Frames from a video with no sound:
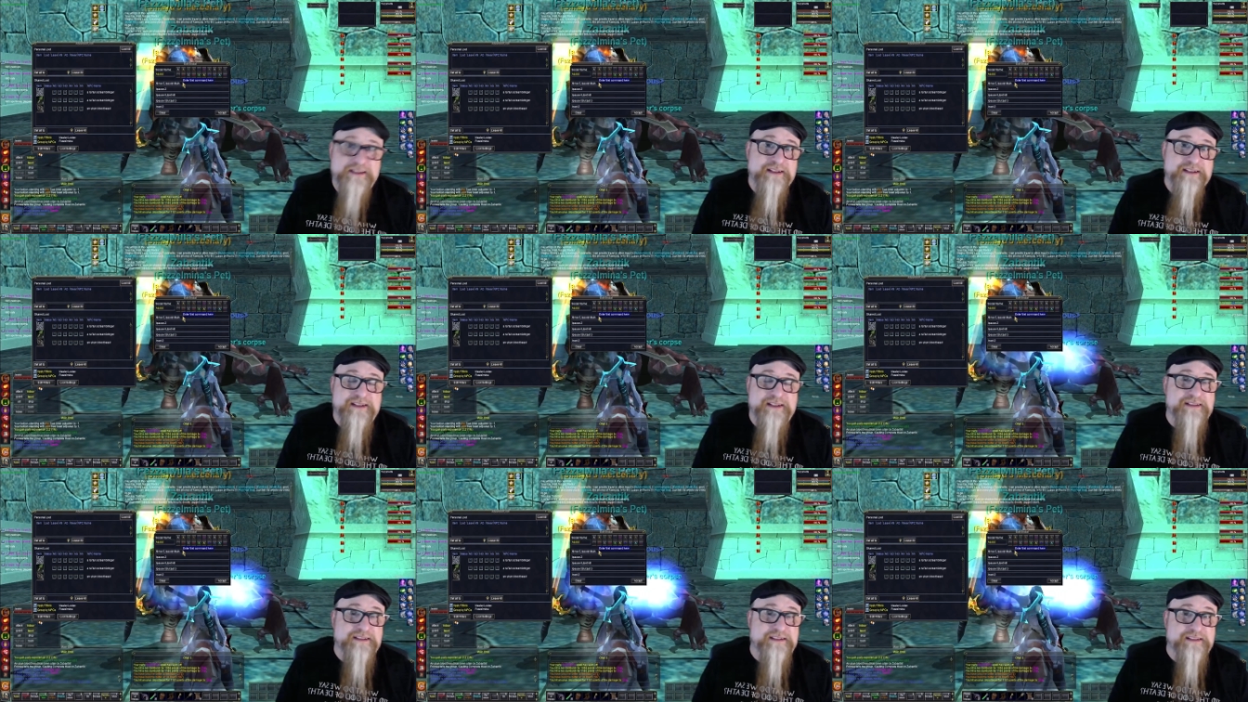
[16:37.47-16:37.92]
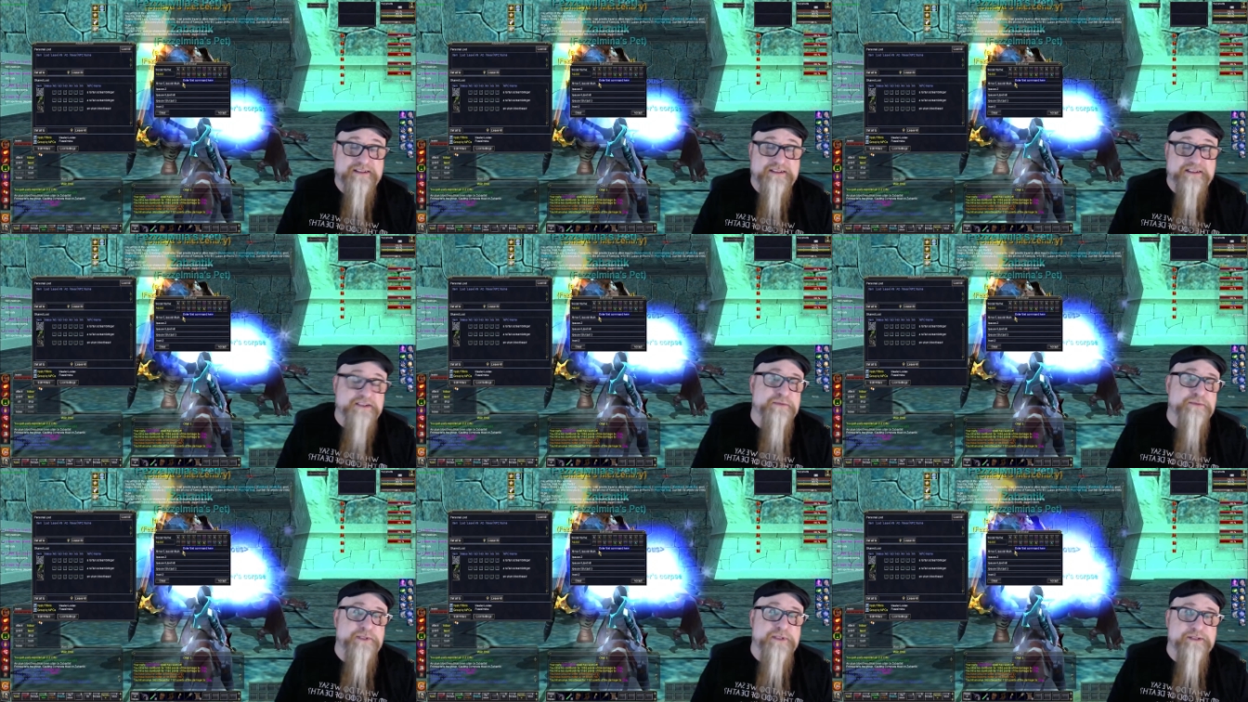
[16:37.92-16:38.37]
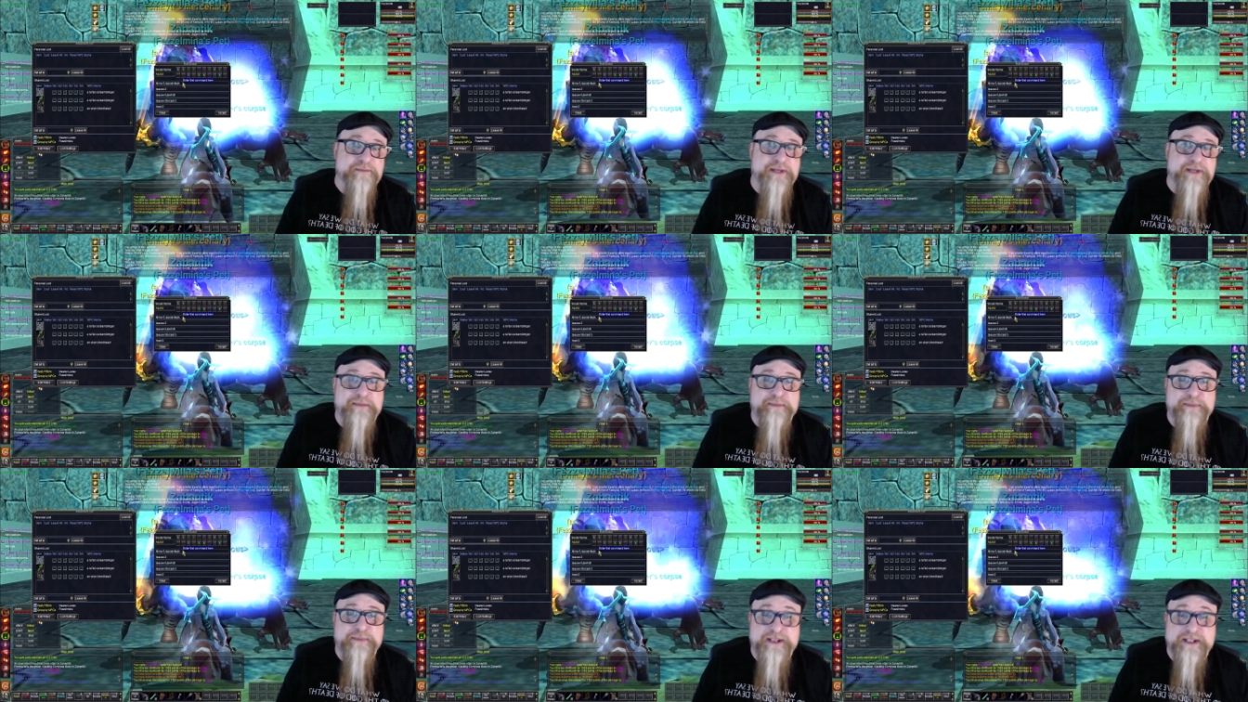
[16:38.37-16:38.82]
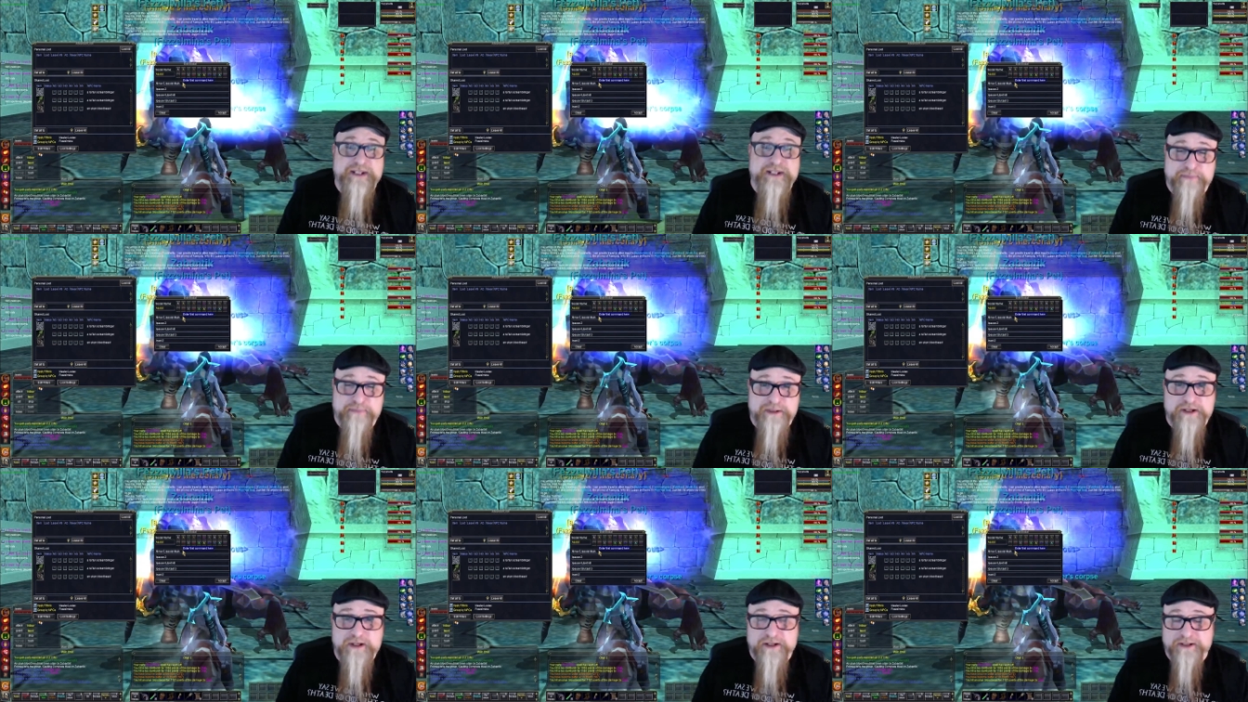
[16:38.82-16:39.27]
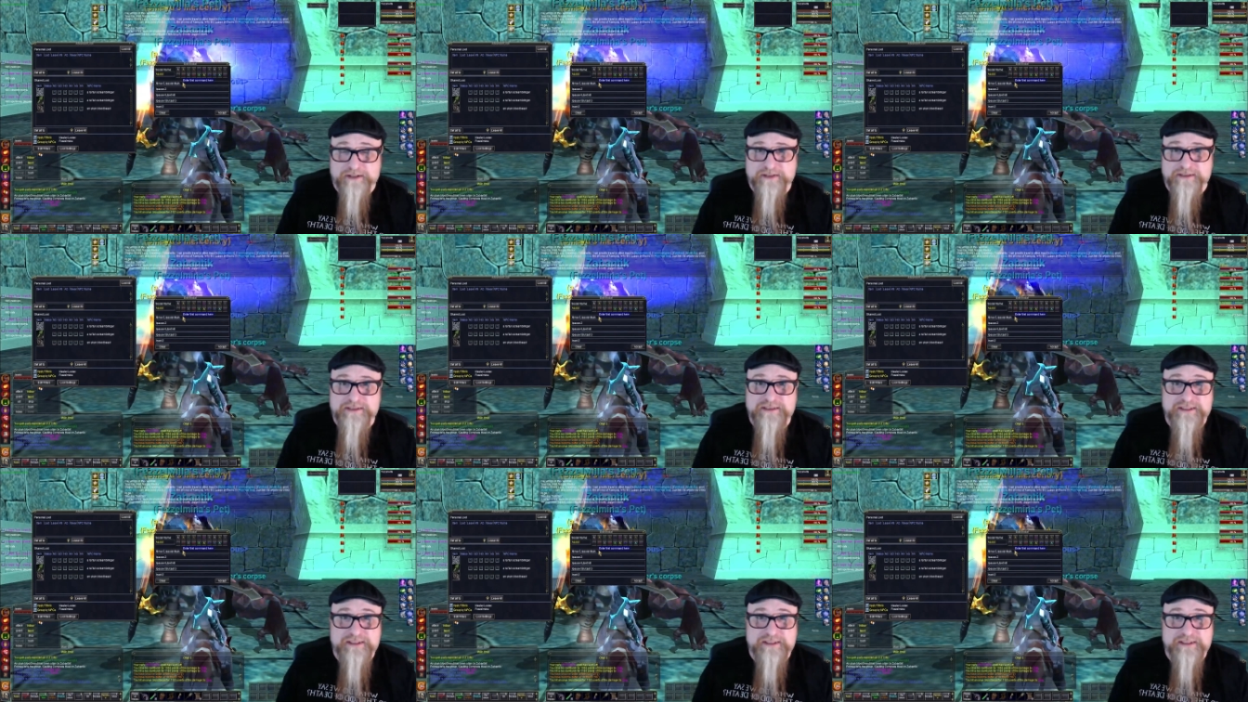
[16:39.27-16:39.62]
and the third one might be a bard.